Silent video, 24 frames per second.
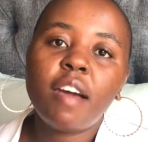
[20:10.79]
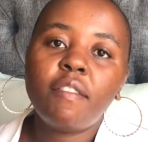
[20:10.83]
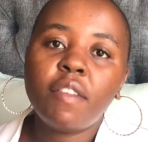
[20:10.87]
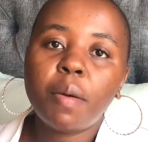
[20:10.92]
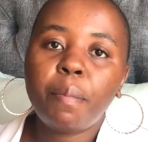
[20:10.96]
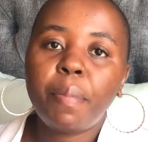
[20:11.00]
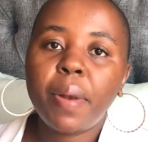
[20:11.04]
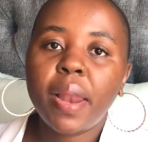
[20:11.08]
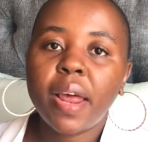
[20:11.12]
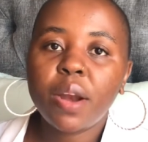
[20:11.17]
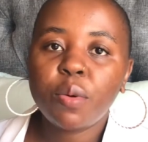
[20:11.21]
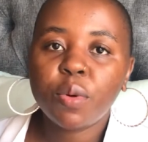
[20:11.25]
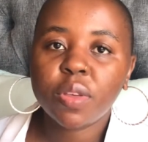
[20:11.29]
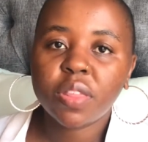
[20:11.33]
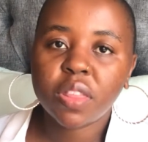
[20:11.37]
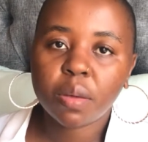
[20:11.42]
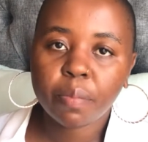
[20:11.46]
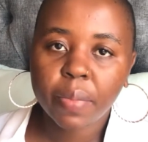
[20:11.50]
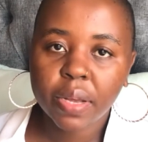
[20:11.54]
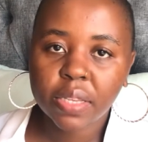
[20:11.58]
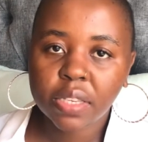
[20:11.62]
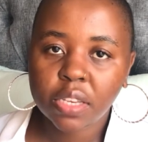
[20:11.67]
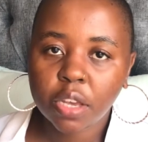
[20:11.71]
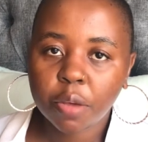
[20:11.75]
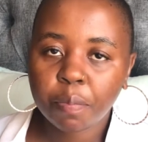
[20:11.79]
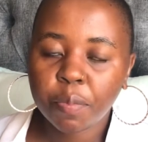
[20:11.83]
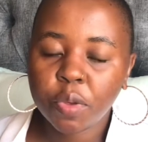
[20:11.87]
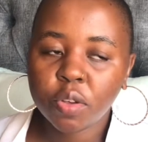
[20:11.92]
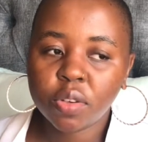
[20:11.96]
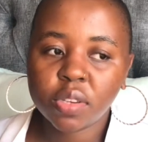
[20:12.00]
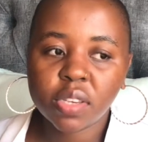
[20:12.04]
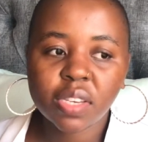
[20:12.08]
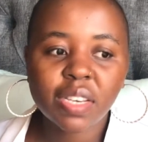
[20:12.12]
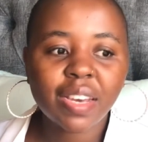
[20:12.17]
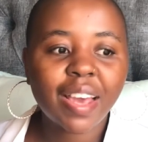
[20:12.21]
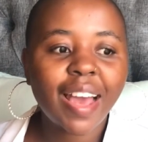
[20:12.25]
a plan with thematic
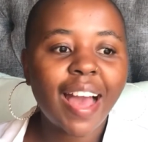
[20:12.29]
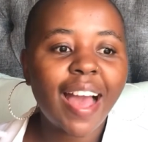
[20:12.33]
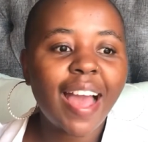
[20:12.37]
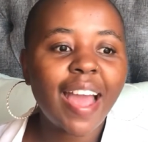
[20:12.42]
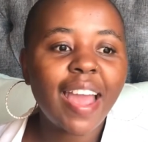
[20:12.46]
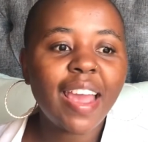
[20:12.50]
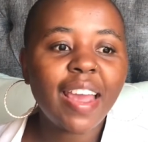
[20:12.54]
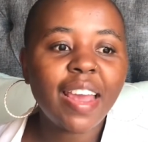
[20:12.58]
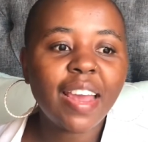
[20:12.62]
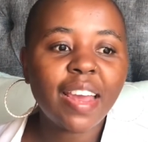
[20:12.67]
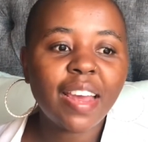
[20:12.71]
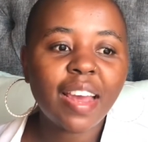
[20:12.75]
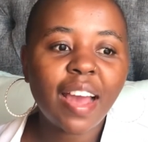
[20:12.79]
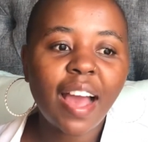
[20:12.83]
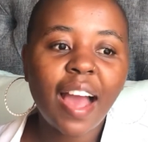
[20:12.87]
music. I